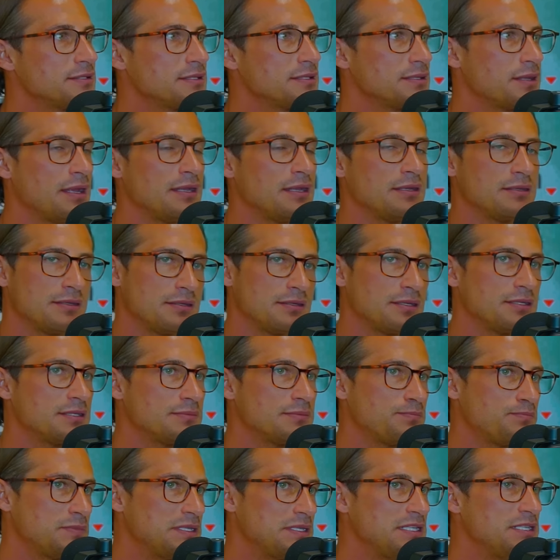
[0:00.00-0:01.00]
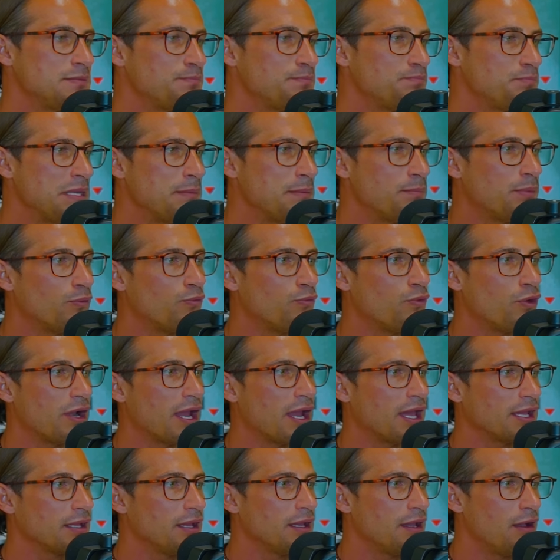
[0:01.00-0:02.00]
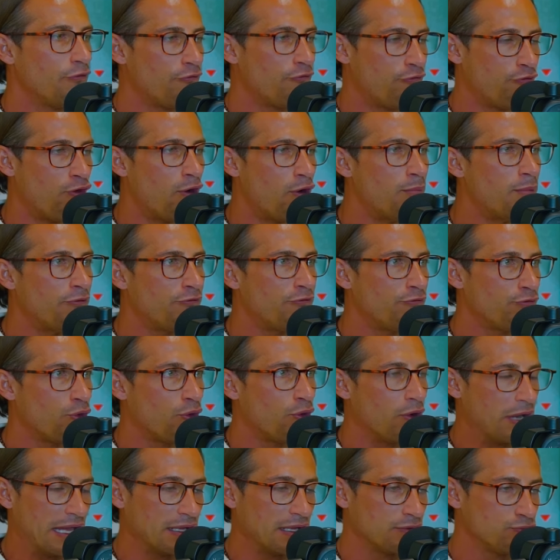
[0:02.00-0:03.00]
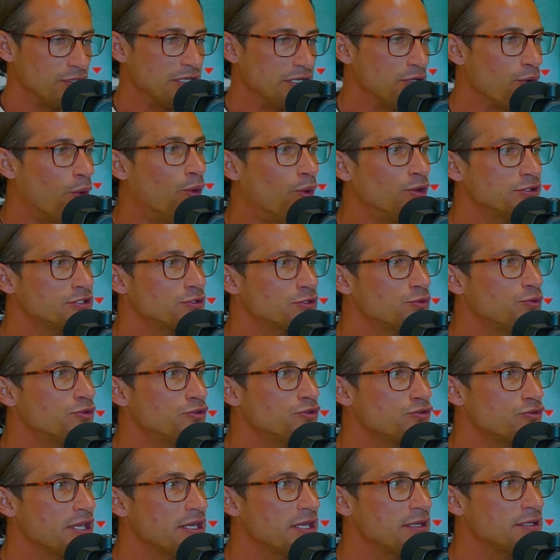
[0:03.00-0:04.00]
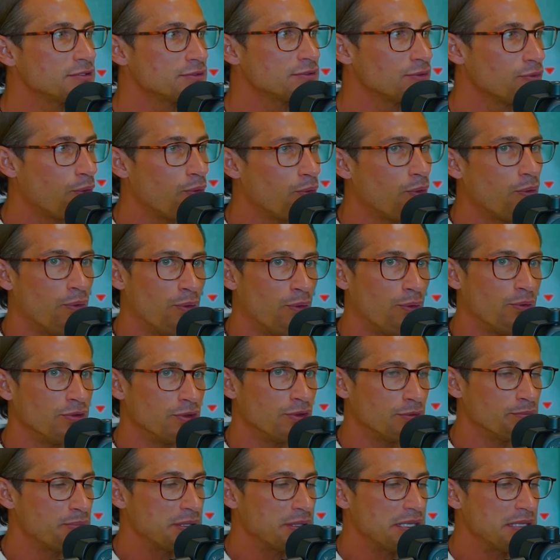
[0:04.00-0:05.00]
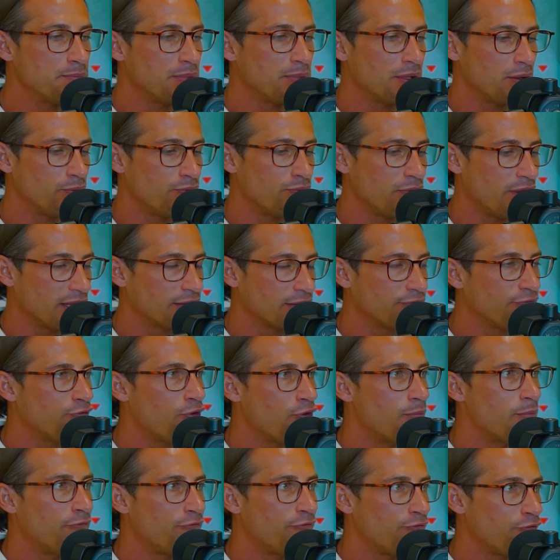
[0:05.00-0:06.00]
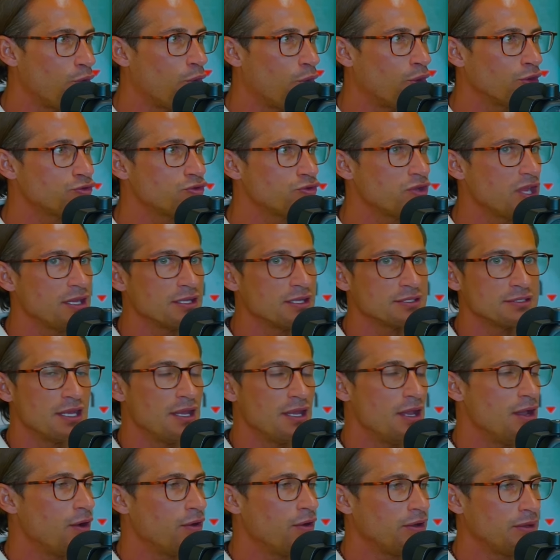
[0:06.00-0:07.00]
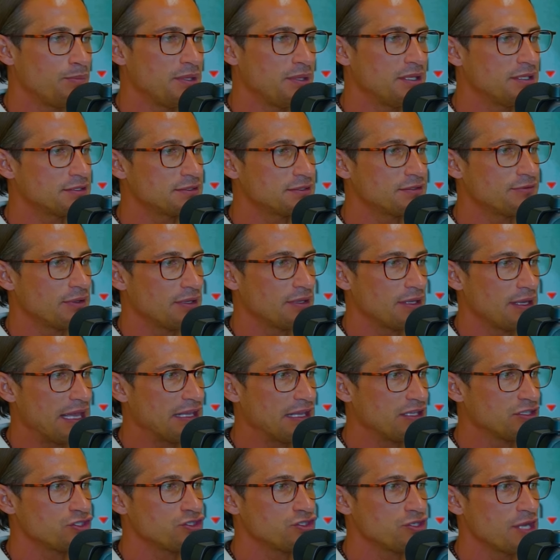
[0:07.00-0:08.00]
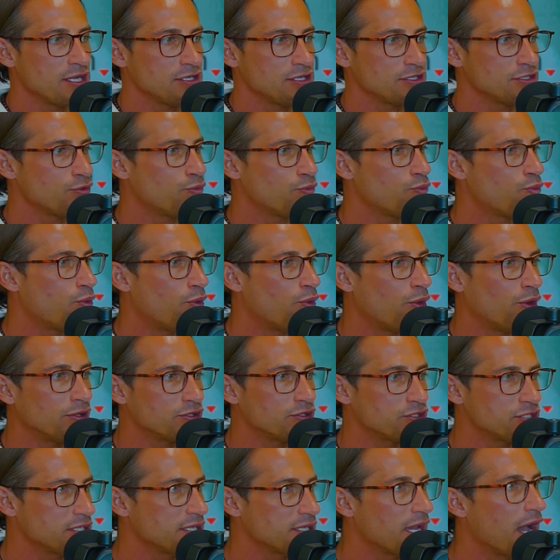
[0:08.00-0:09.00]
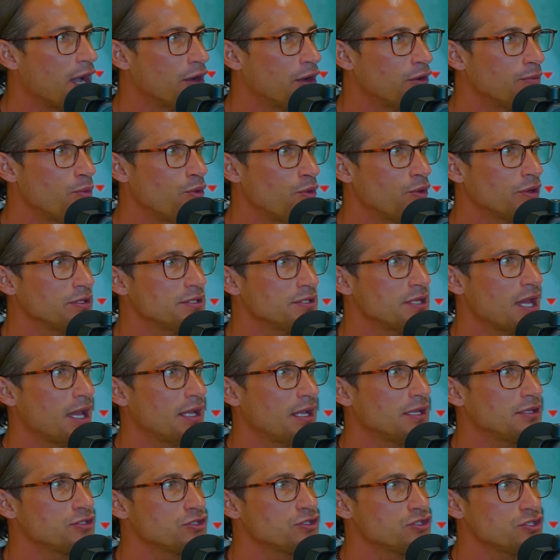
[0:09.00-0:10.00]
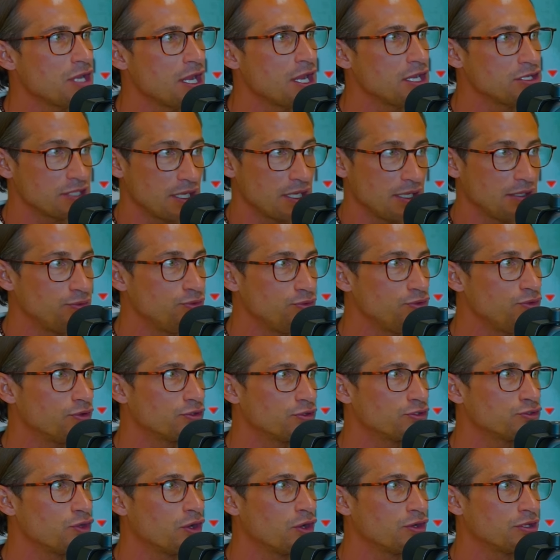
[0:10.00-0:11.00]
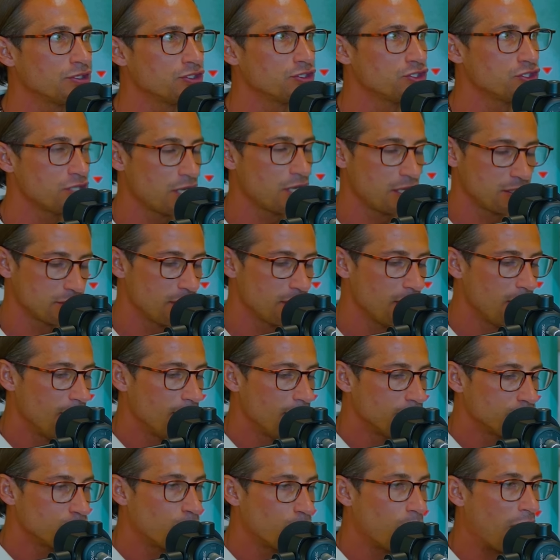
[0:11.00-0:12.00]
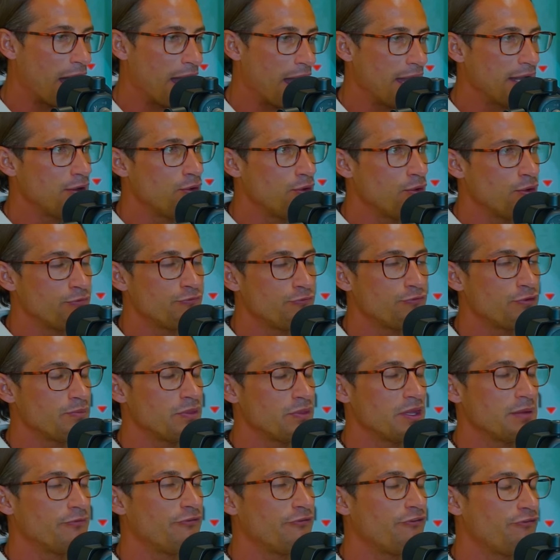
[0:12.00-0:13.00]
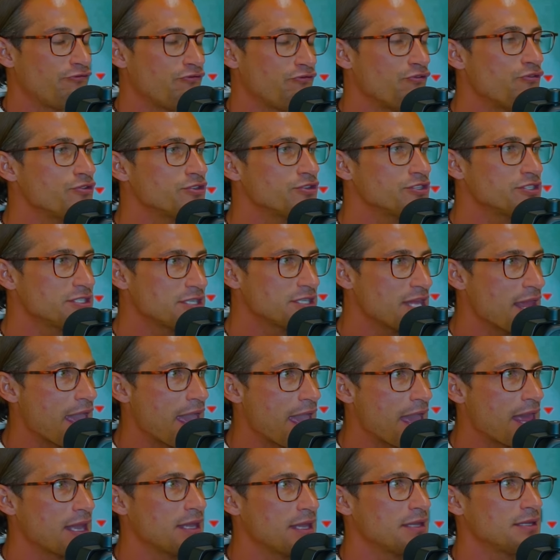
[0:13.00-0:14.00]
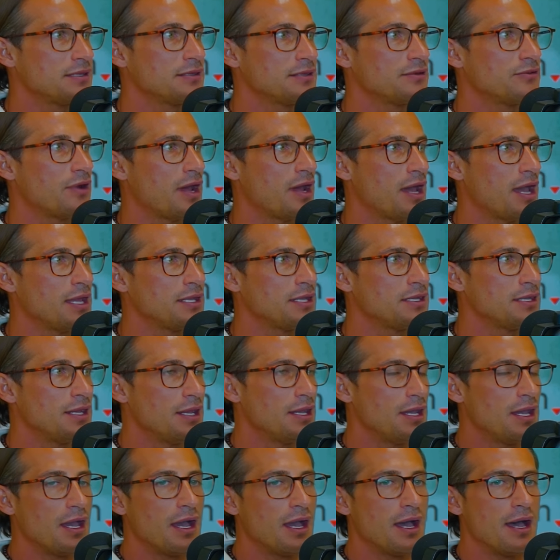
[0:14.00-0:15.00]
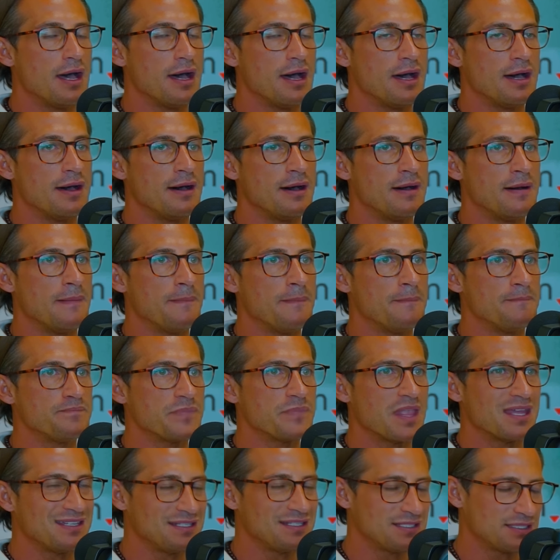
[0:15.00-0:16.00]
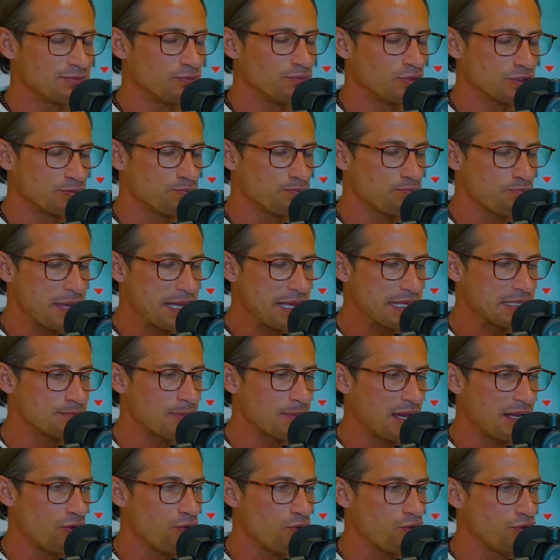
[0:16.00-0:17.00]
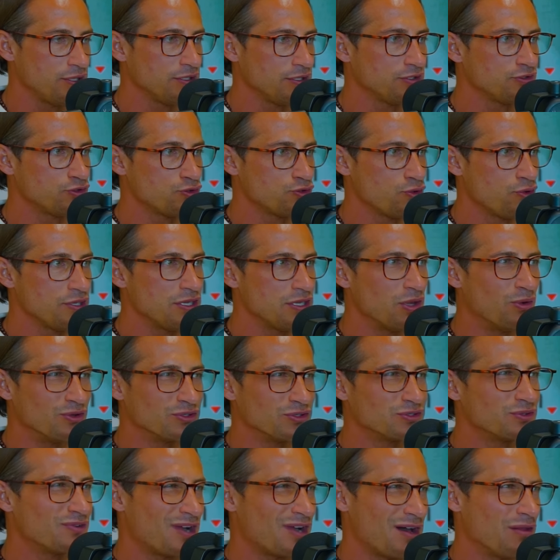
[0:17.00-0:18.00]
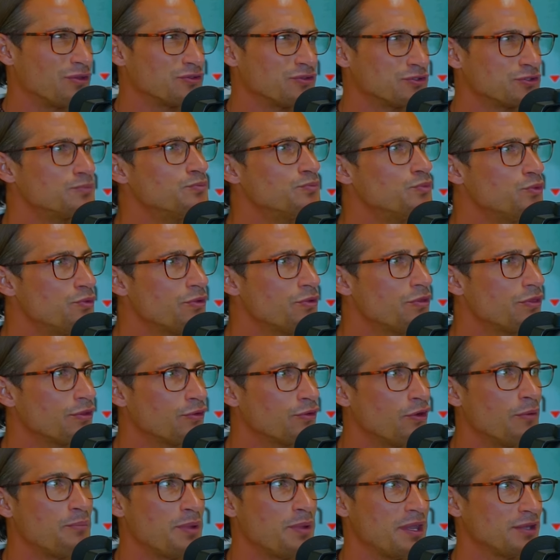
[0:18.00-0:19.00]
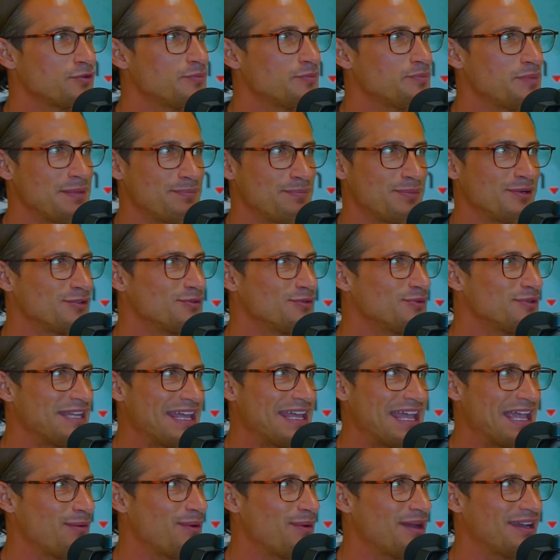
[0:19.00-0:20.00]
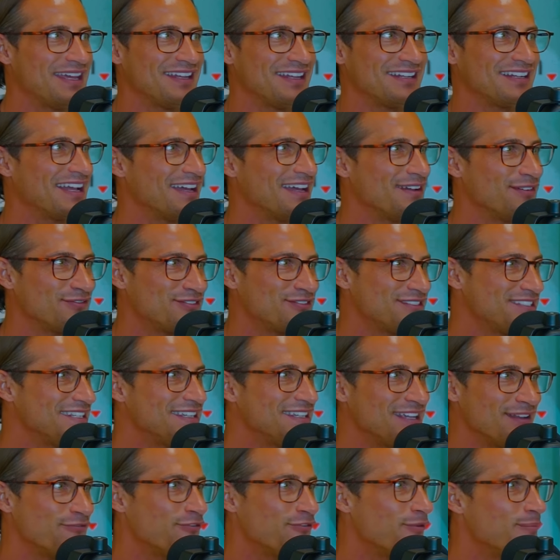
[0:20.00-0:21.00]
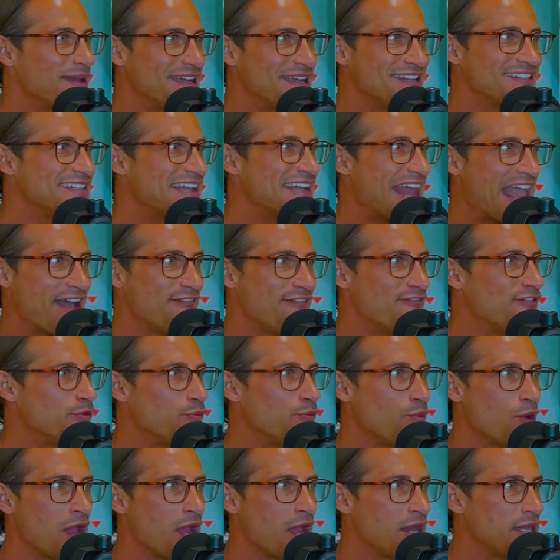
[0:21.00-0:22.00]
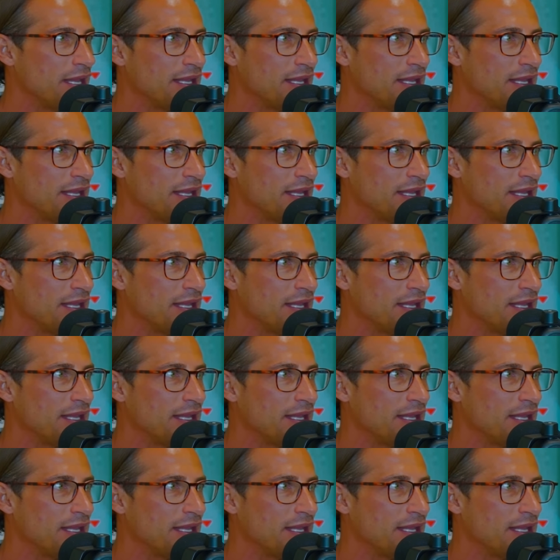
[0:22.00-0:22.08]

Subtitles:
Mm-hmm. And these people were like former like really old school traders, older people who were like former floor traders mm-hmm. on the biggest exchange in the world, Chicago Mercantile Exchange and New York Stock Exchange. Mm-hmm. So I learned from them firsthand, wow. right? Mm-hmm. This is what made my learning journey also rather smooth mm-hmm. compared to people today where mm-hmm. they kind of seek information everywhere. Yes.